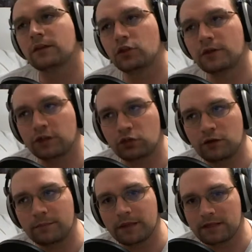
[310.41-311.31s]
you get
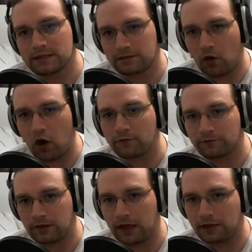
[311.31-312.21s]
3 minutes of
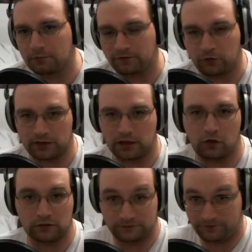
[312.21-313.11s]
offline before they
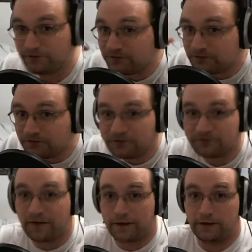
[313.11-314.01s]
go,
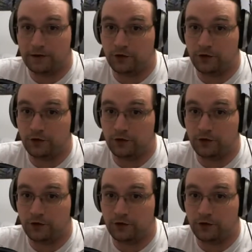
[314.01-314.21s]
fuck it,